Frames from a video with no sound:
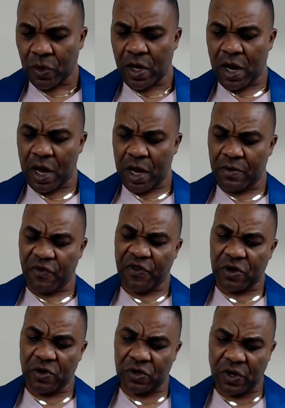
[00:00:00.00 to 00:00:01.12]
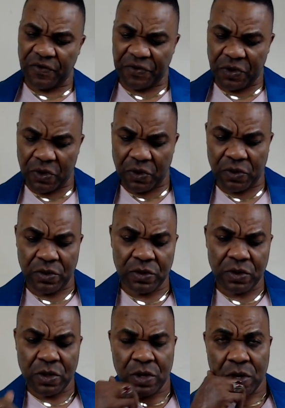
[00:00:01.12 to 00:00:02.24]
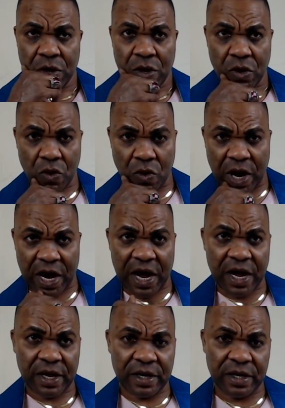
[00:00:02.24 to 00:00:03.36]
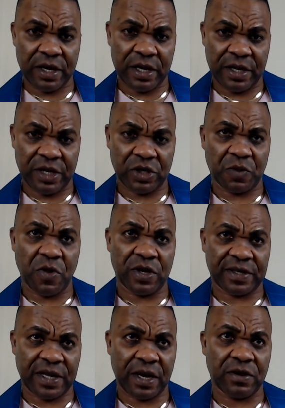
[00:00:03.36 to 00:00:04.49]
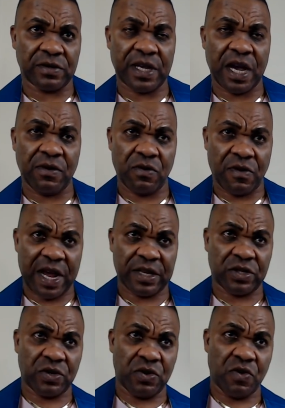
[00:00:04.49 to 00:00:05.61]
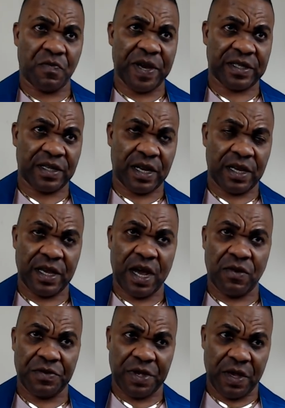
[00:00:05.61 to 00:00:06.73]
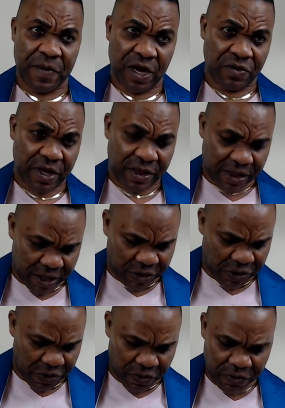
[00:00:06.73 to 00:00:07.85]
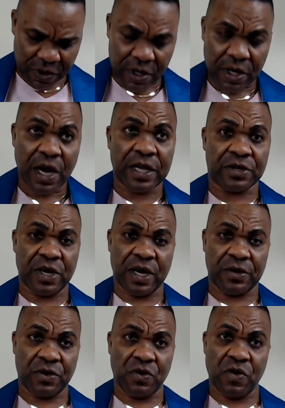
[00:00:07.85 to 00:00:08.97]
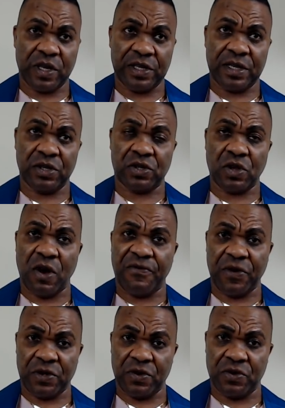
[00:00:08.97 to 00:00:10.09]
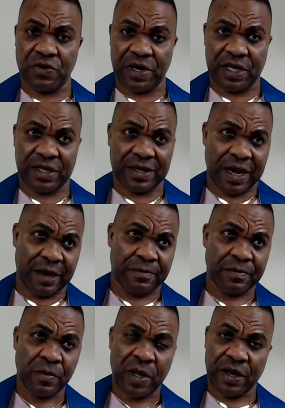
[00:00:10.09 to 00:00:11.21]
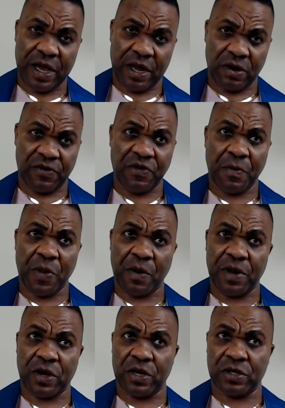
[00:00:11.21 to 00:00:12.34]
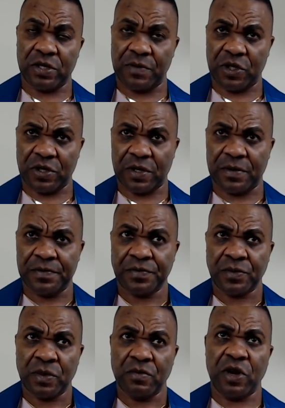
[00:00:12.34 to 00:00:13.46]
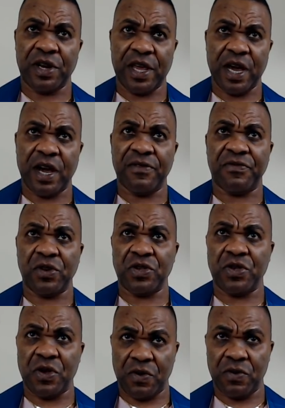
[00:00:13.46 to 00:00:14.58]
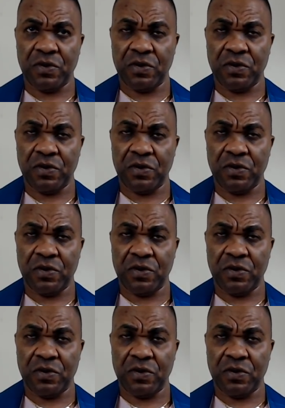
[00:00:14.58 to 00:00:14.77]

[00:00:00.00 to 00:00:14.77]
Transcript: For those of you who are in the small circles, I will write to you personally. I will email you and text you and tell you what is in store for you during this time. They are not for public consumption, but they are for you